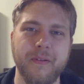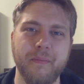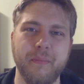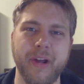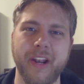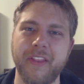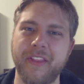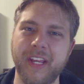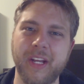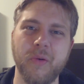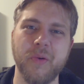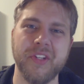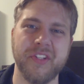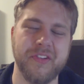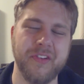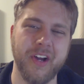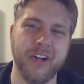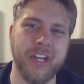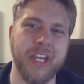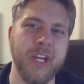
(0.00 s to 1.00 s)
But I think it was
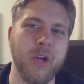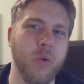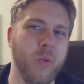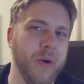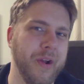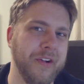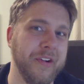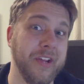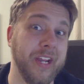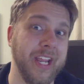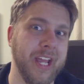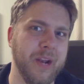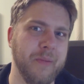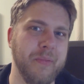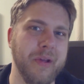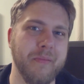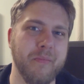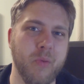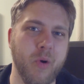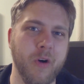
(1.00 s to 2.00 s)
Ducky who wanted to get a
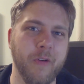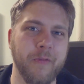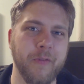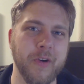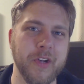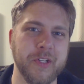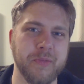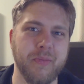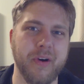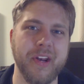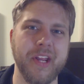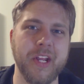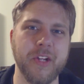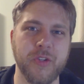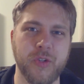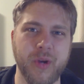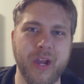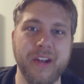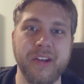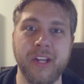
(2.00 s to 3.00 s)
bit more for his money
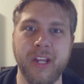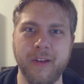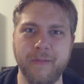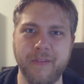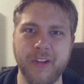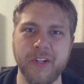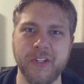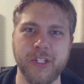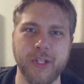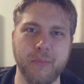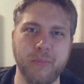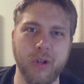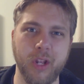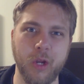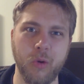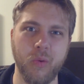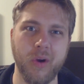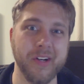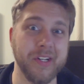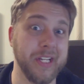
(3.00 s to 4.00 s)
and tried to convince the
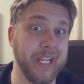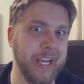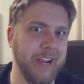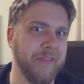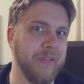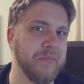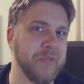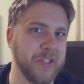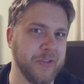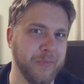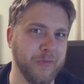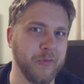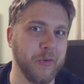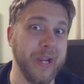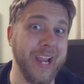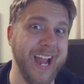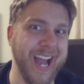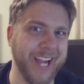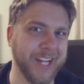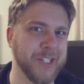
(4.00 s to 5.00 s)
bullywug to give him some
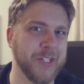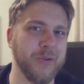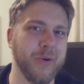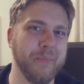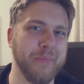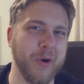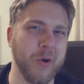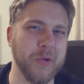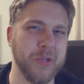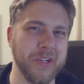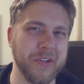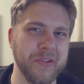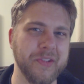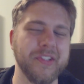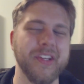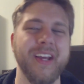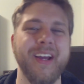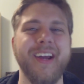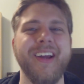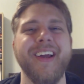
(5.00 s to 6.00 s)
free extra
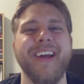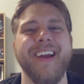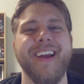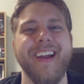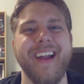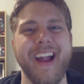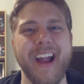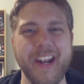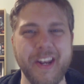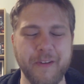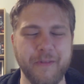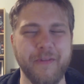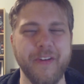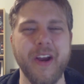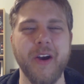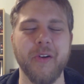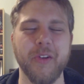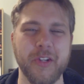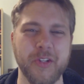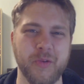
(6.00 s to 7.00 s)
potions, and he
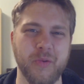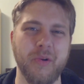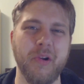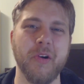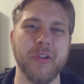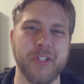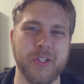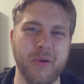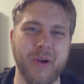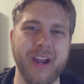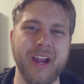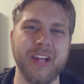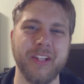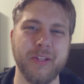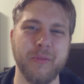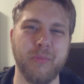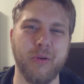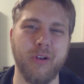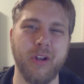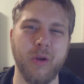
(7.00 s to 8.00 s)
failed his rill, so I had
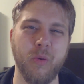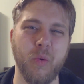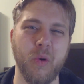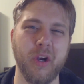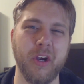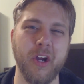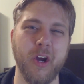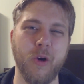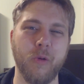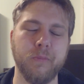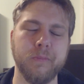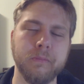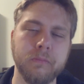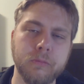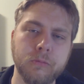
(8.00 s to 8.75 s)
the bullywug go,